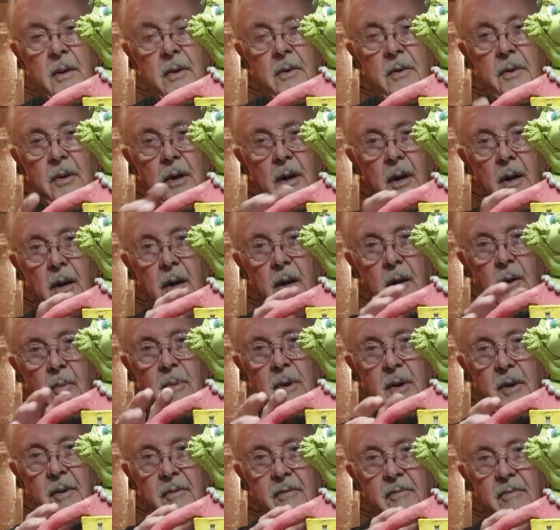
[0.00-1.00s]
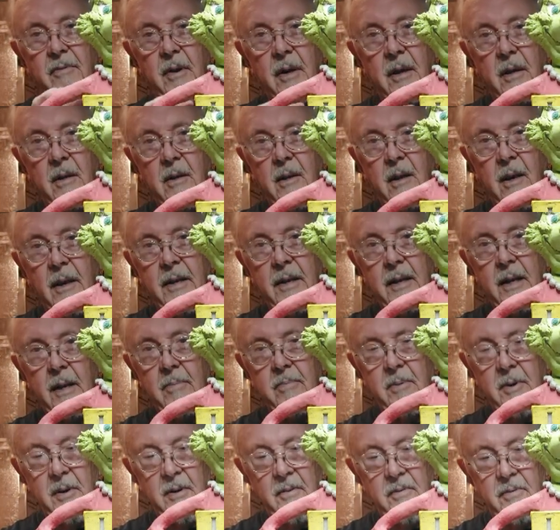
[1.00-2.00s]
Did a little bit of
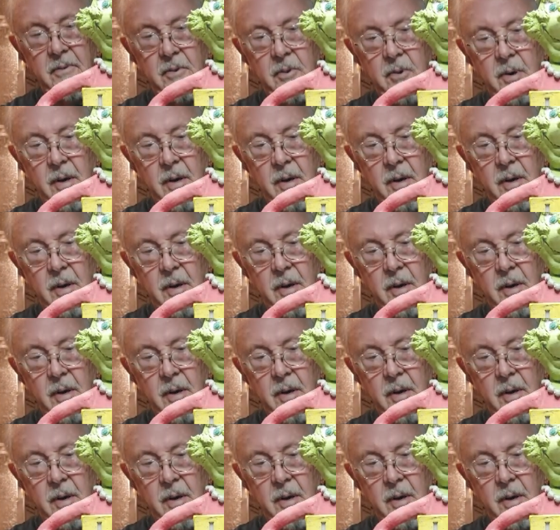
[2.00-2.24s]
cleanup in a few